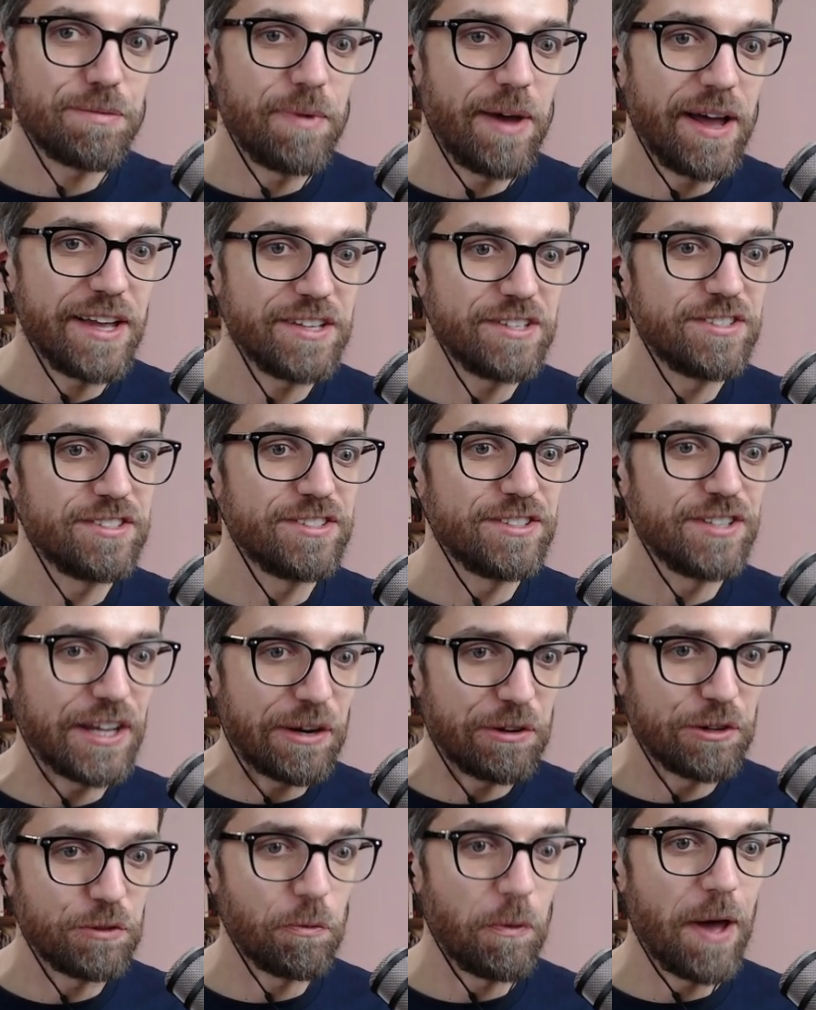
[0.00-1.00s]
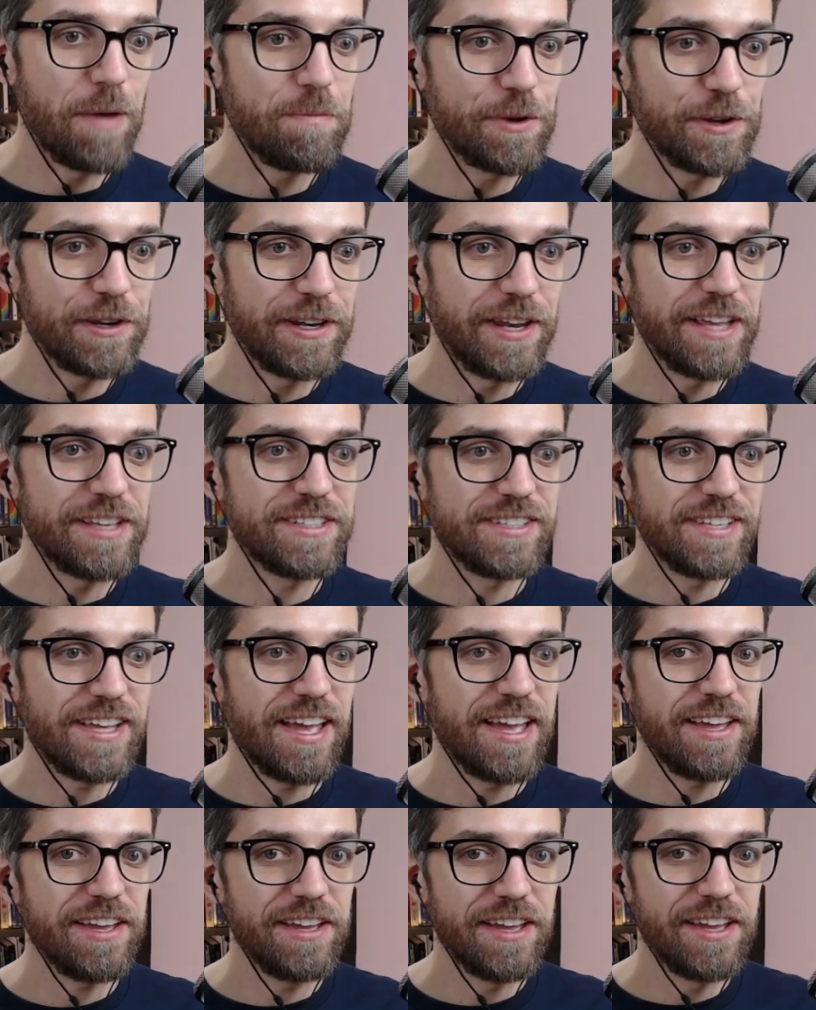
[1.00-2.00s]
my secret weapon, let's
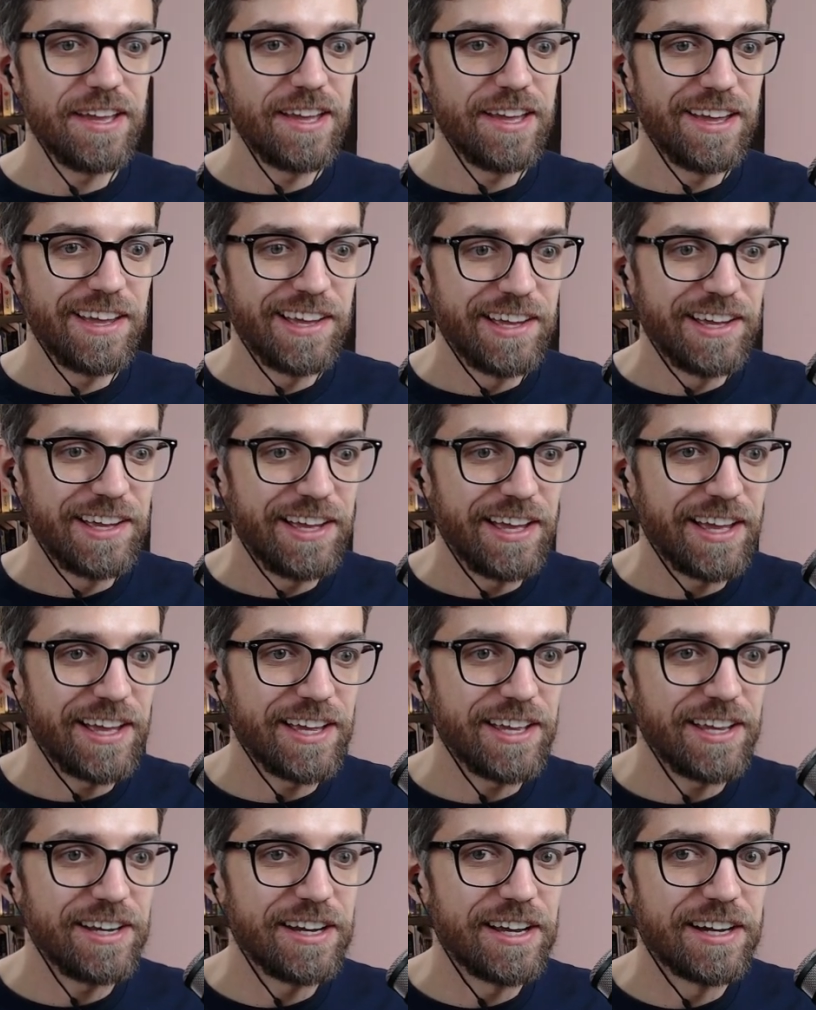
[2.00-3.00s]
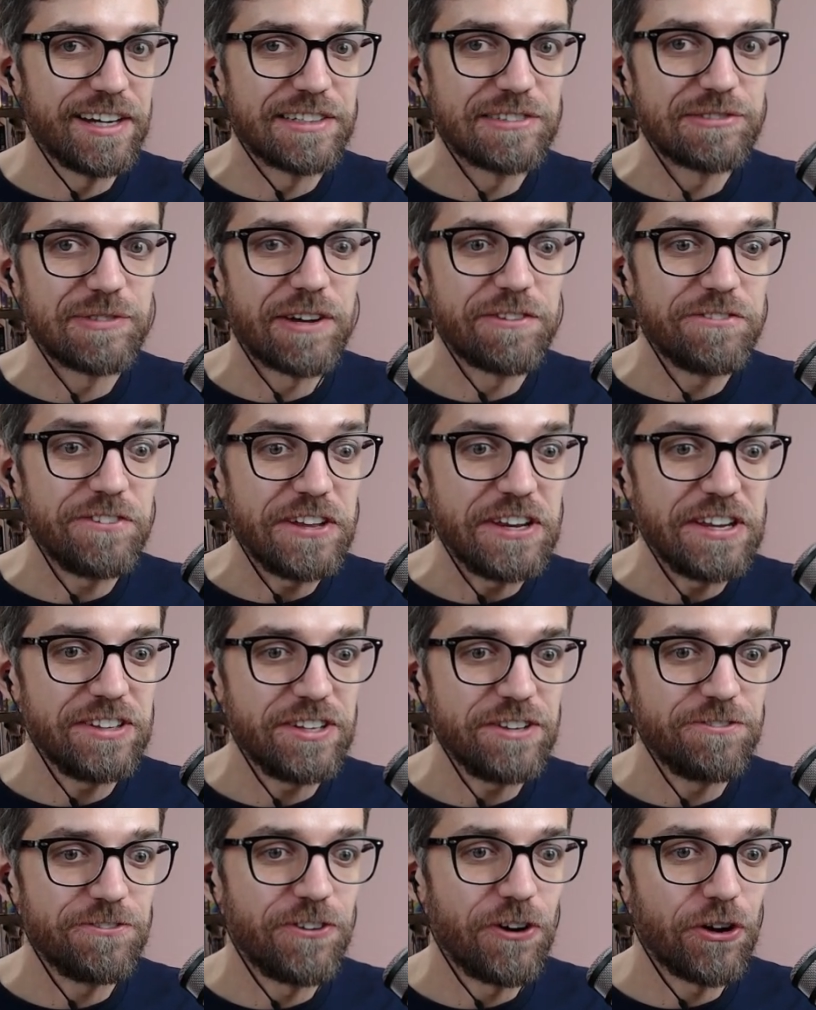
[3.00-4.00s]
say, in uh,
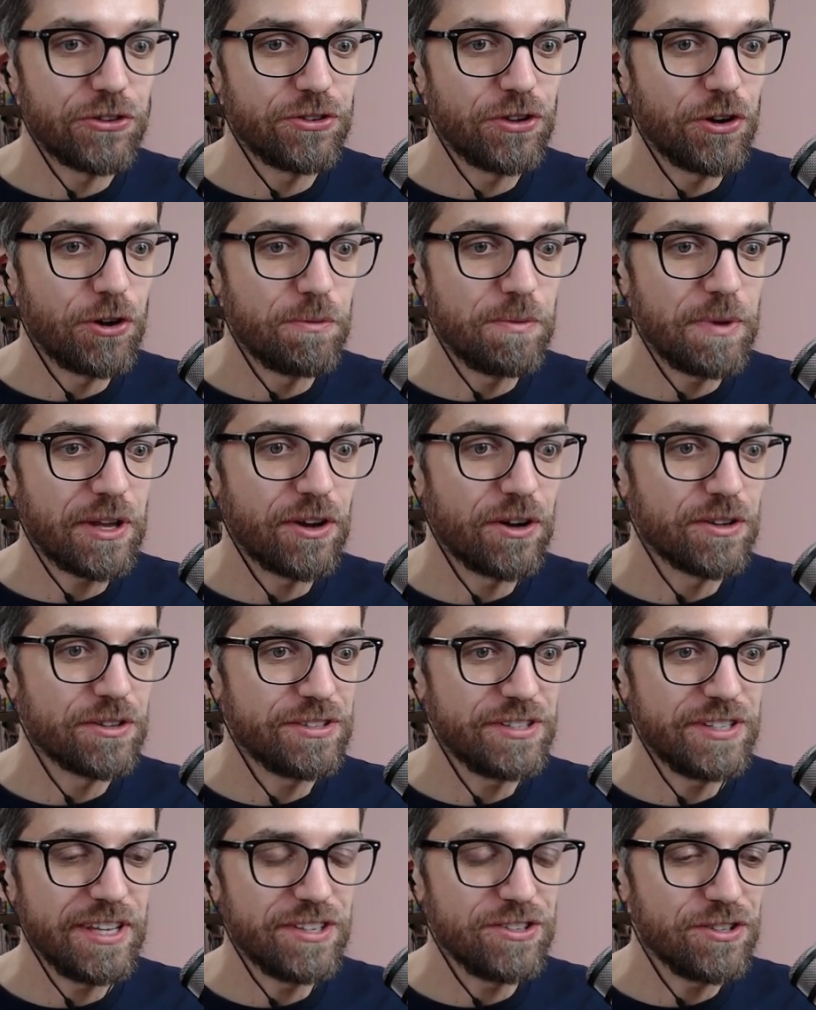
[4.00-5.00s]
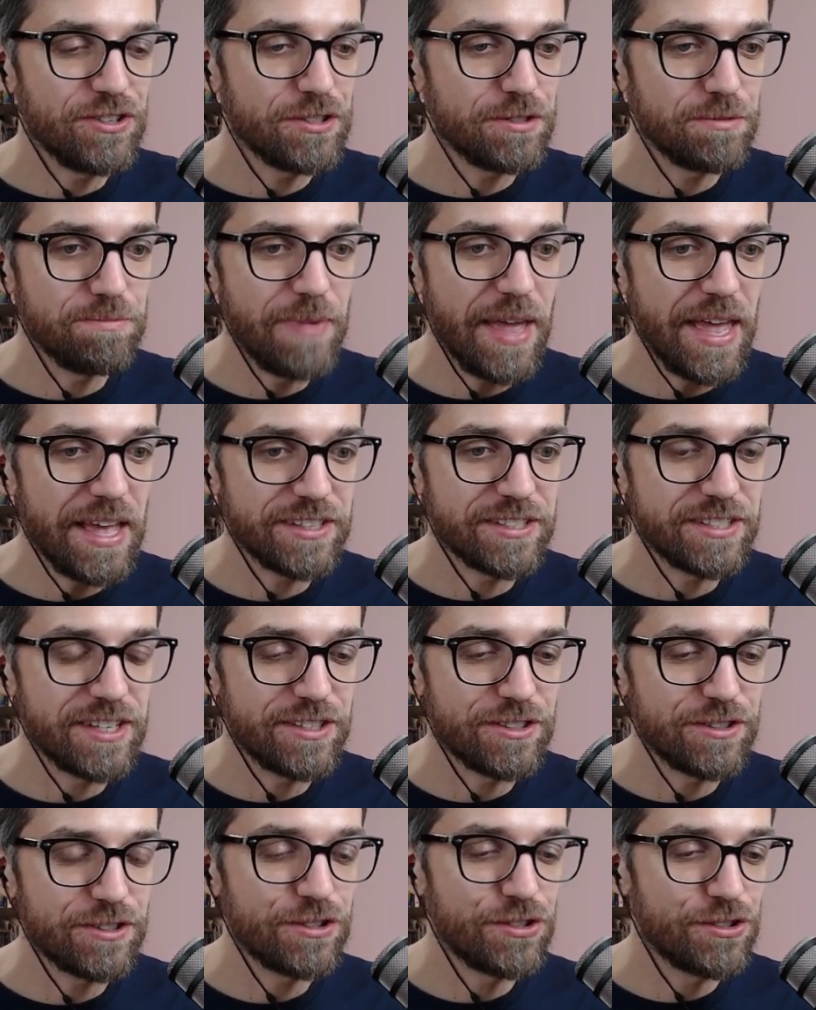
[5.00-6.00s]
Affinity Photo because it just makes
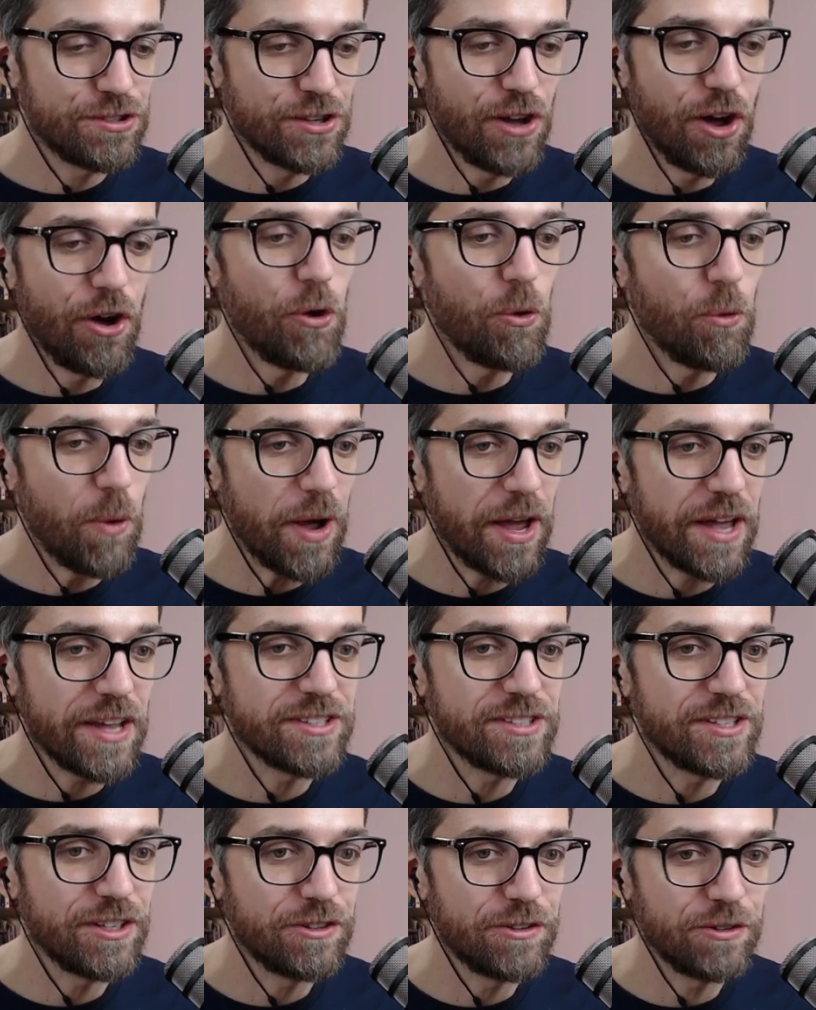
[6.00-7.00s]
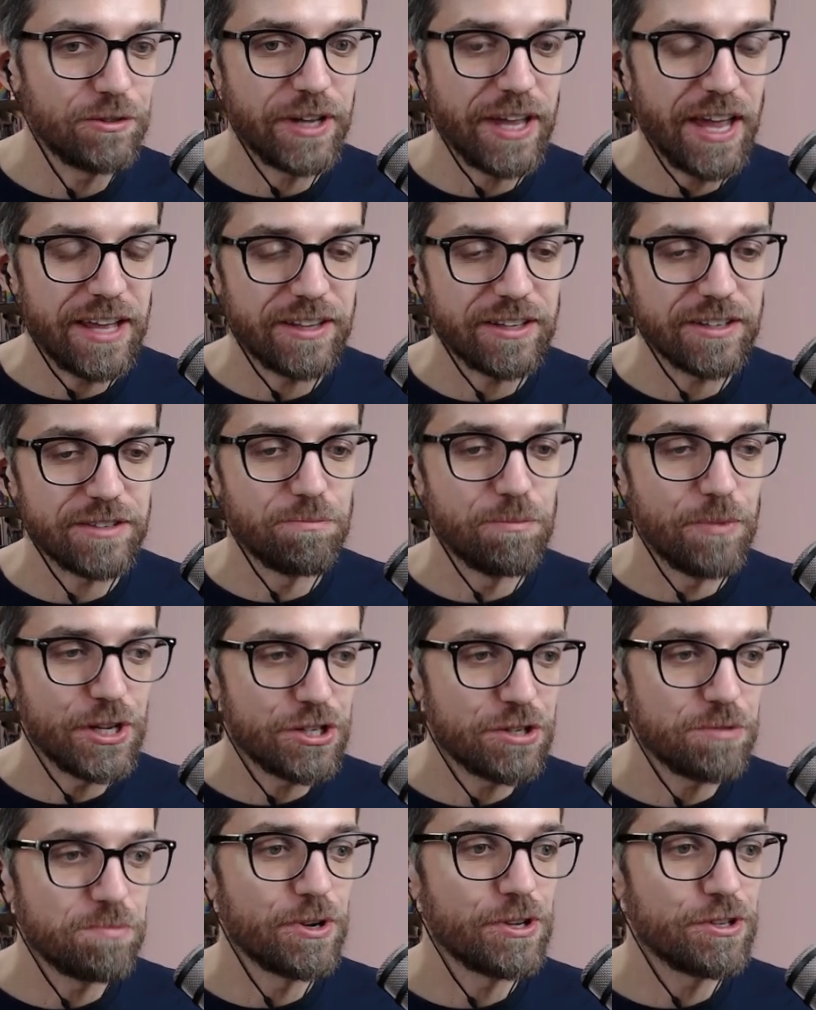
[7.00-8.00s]
it so easy to get a
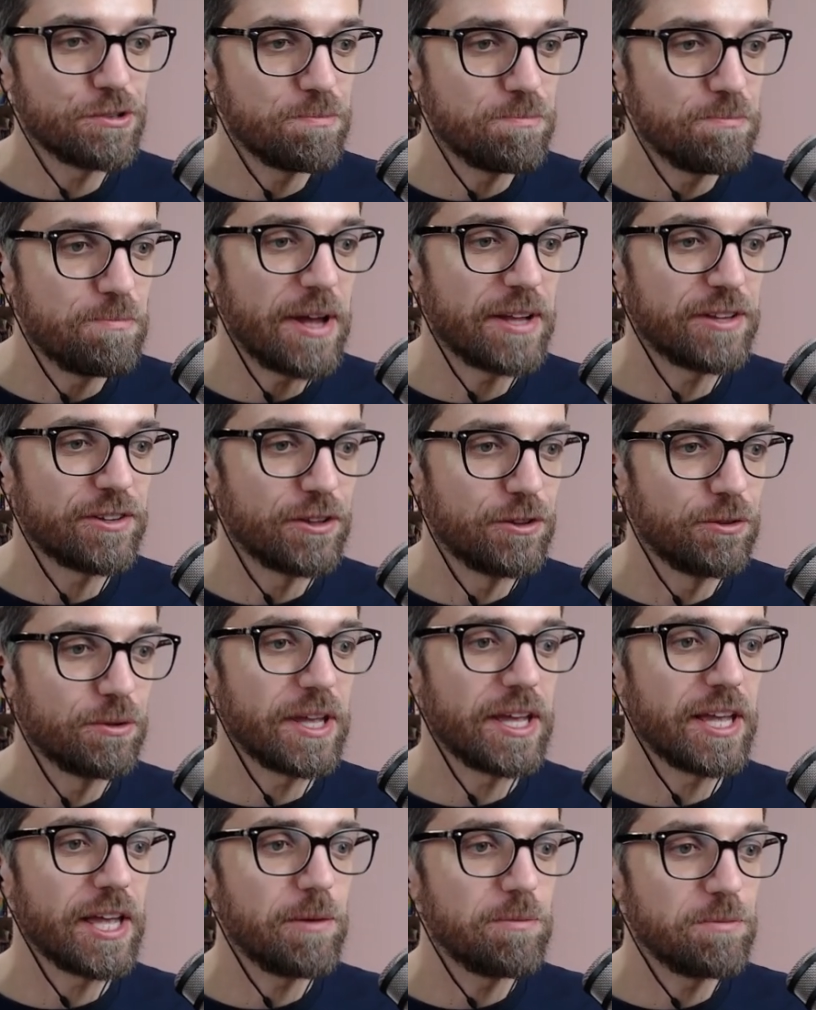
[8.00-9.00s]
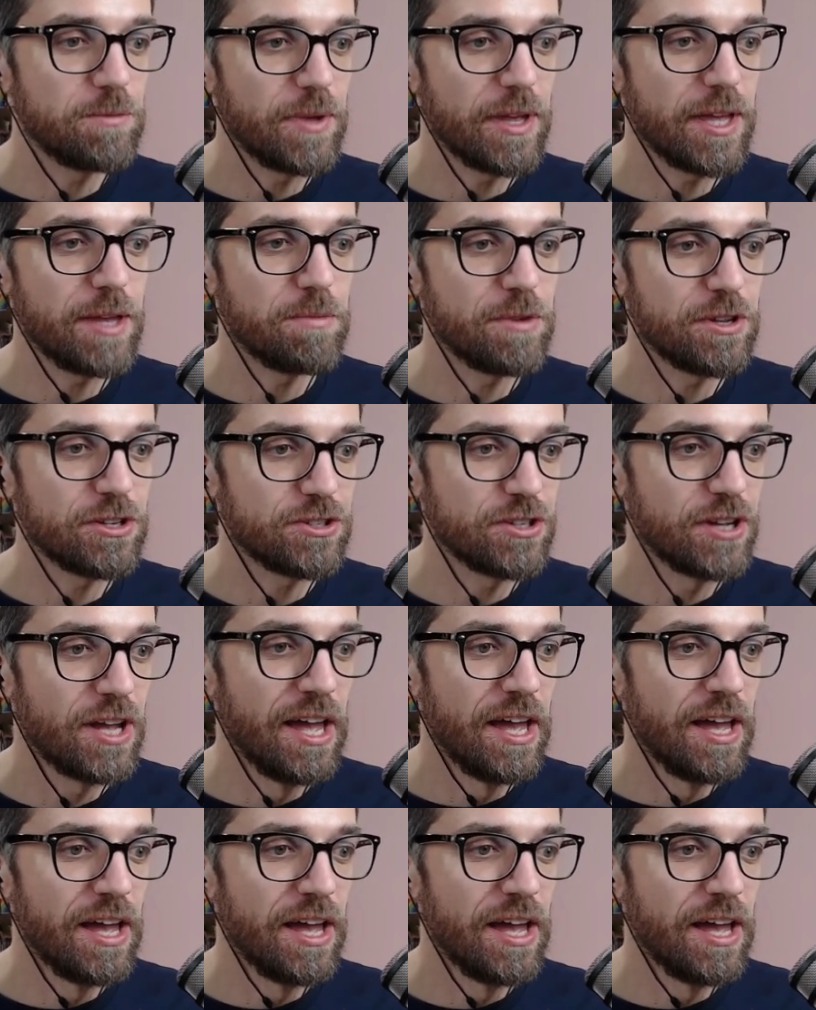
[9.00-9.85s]
much, much better looking Im image.